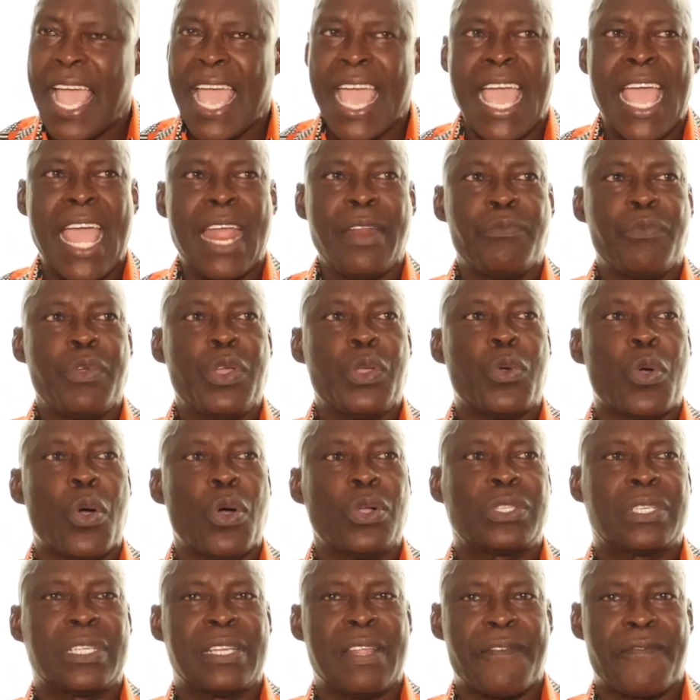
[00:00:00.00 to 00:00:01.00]
and we
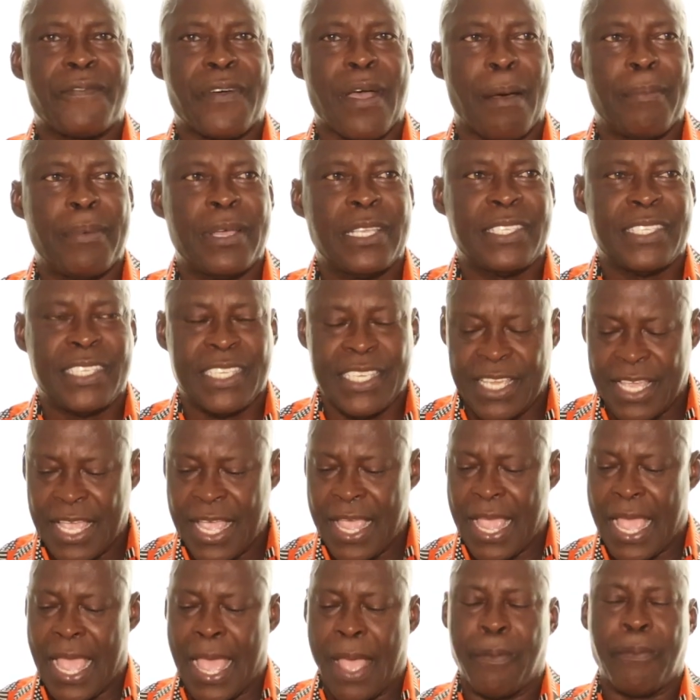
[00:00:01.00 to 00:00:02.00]
go to the pharmacy
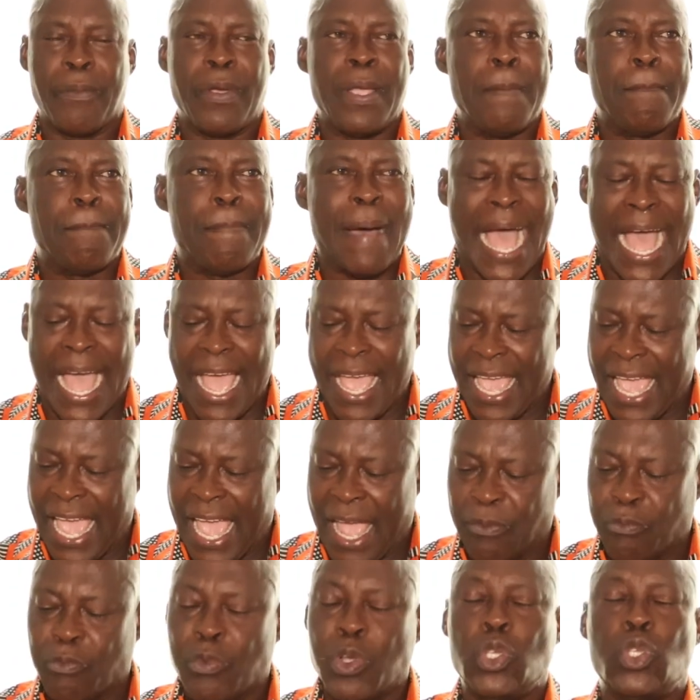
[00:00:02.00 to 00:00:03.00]
and we buy
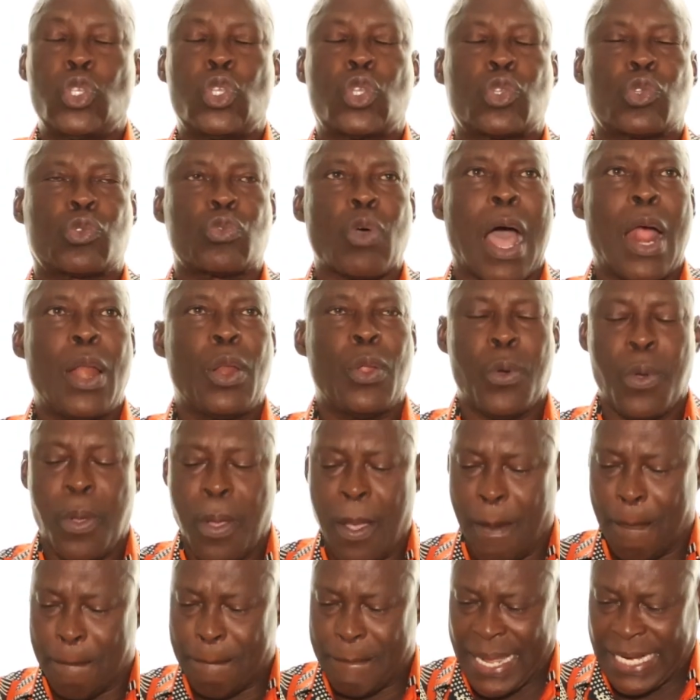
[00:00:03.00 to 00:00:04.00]
and we swallow
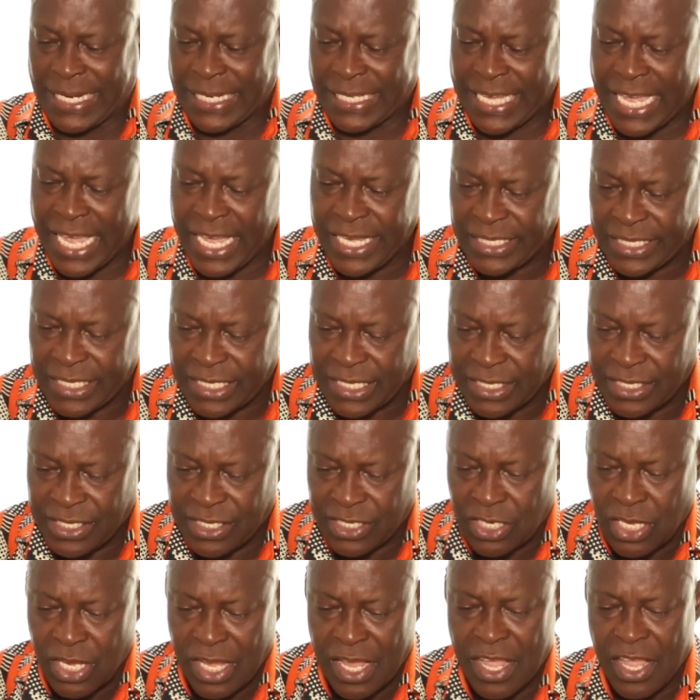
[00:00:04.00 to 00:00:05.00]

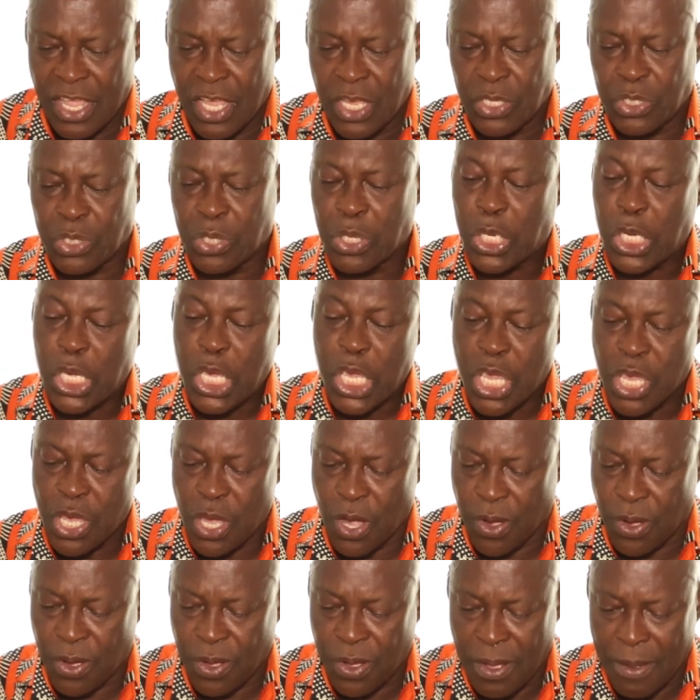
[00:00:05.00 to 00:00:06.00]
medications to
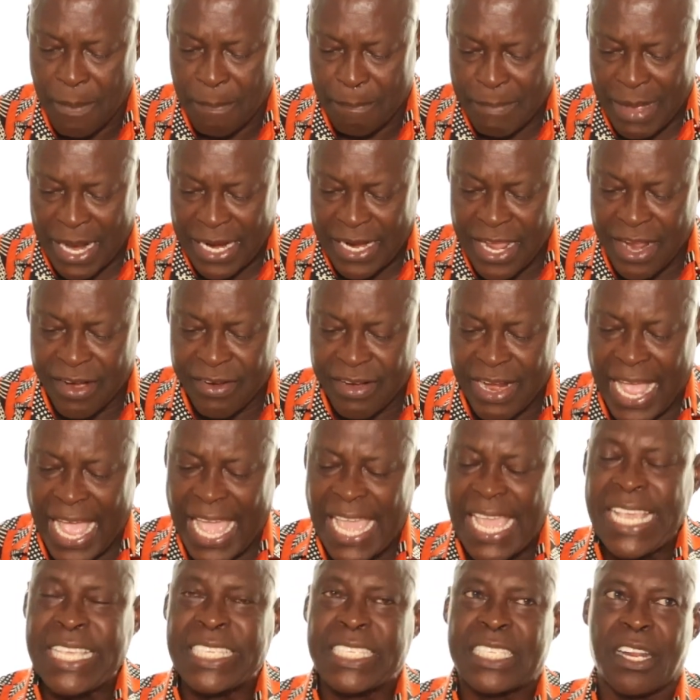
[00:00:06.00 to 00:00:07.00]
cure malaria
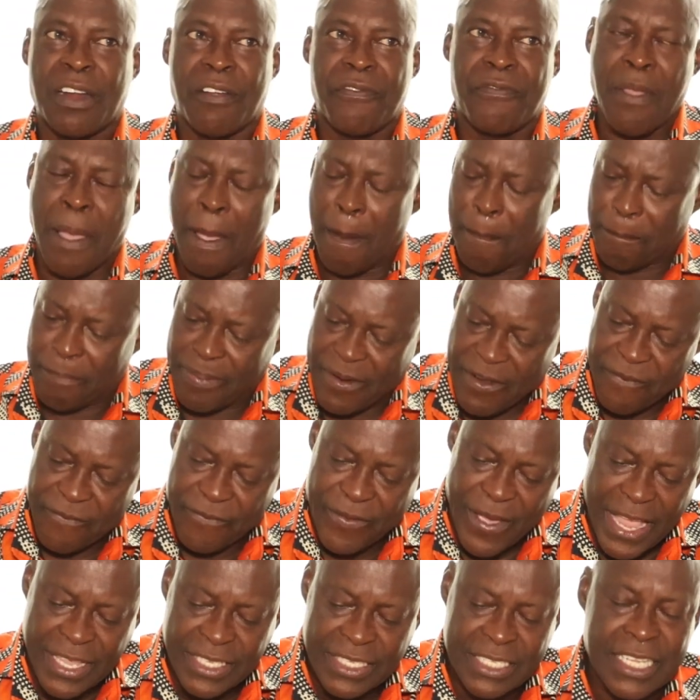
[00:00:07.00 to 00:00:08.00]
instead of
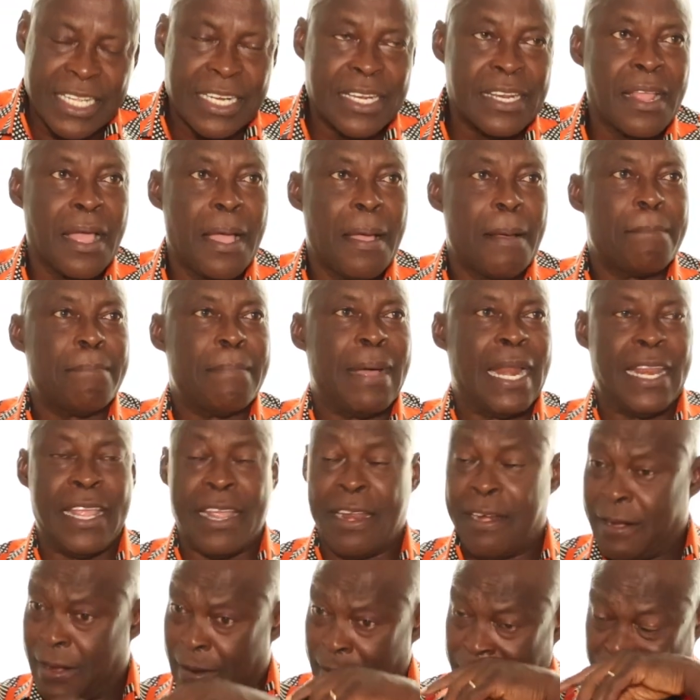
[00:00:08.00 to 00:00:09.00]
preventing
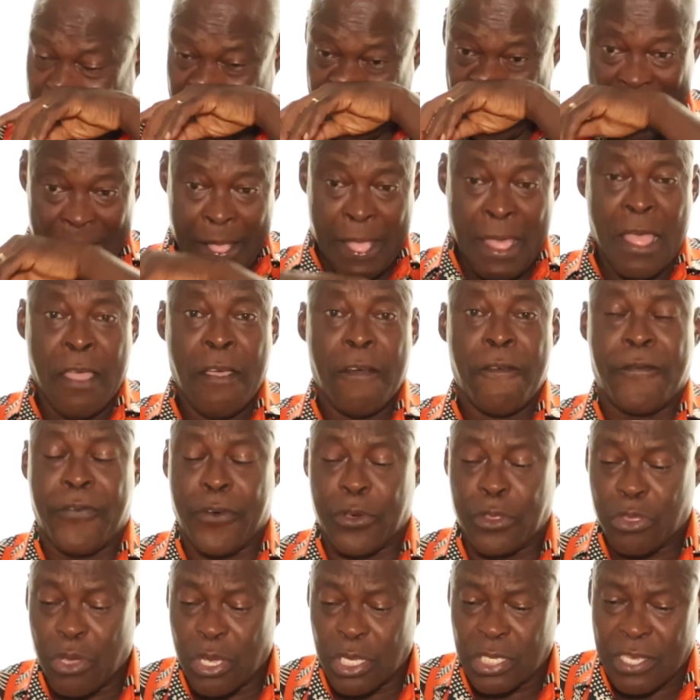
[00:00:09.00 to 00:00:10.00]
malaria.
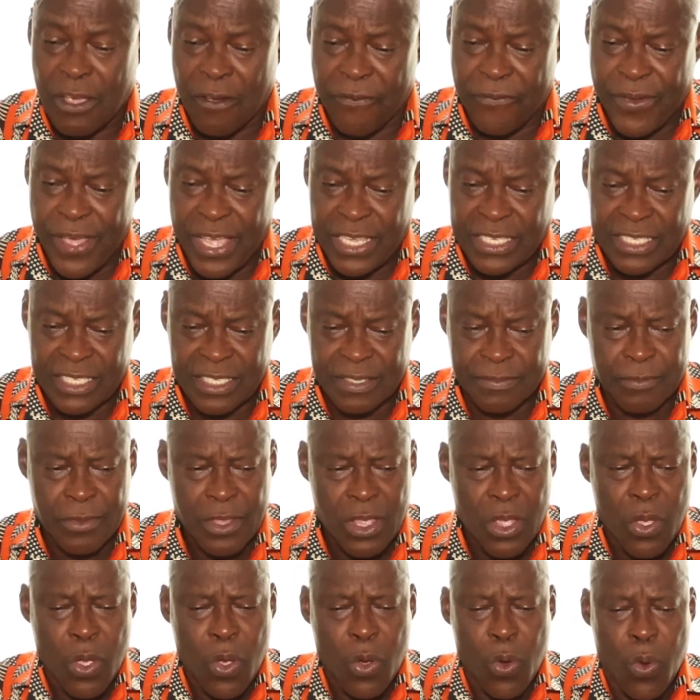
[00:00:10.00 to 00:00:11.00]
For those of us
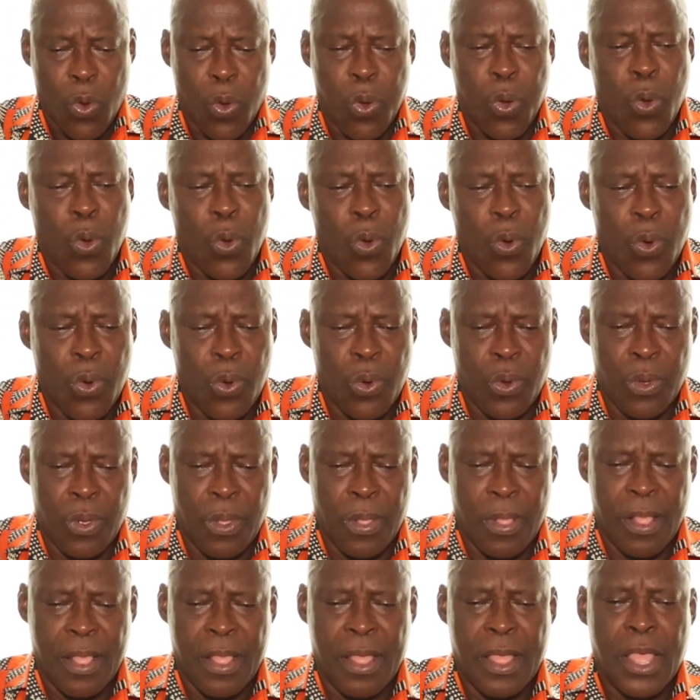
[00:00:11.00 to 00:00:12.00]
who
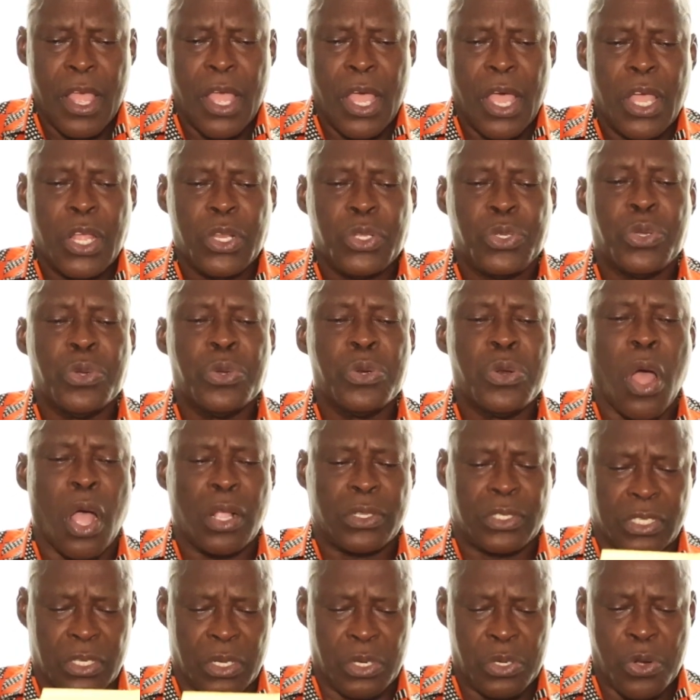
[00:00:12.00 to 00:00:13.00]
do
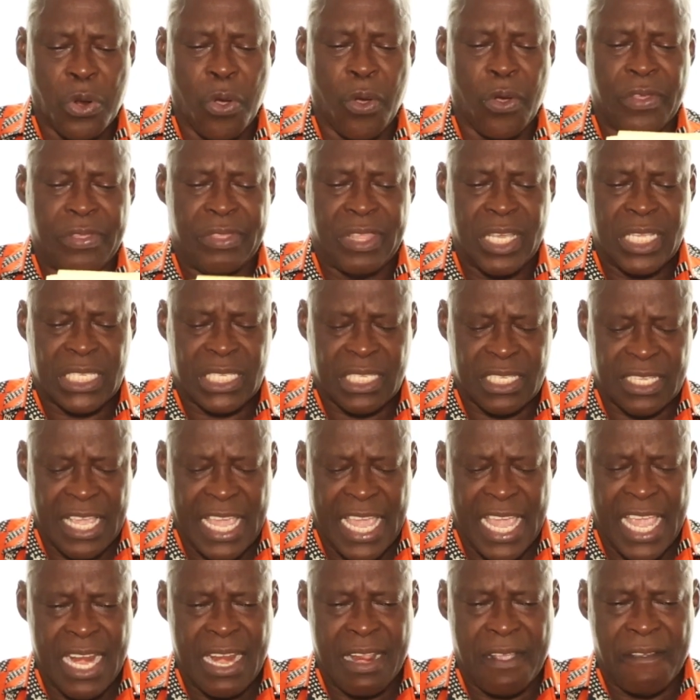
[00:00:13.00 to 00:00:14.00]
not know this
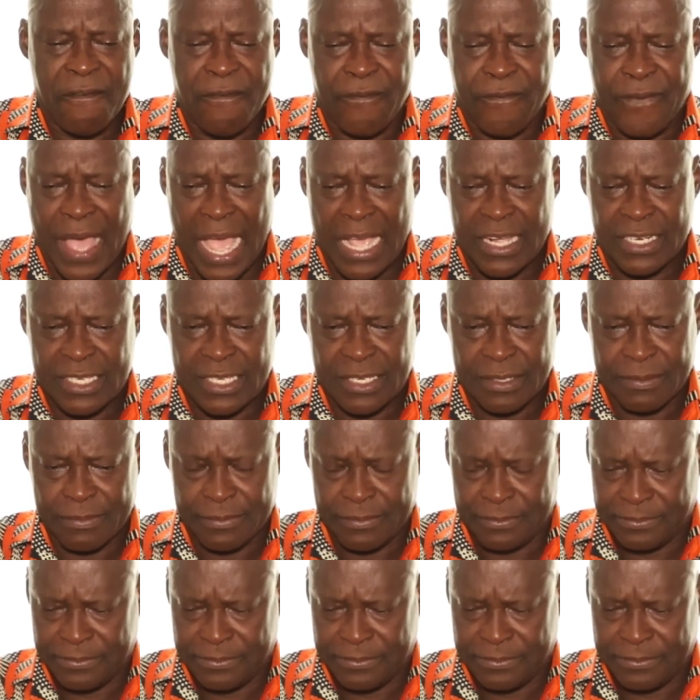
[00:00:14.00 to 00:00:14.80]
hidden fact,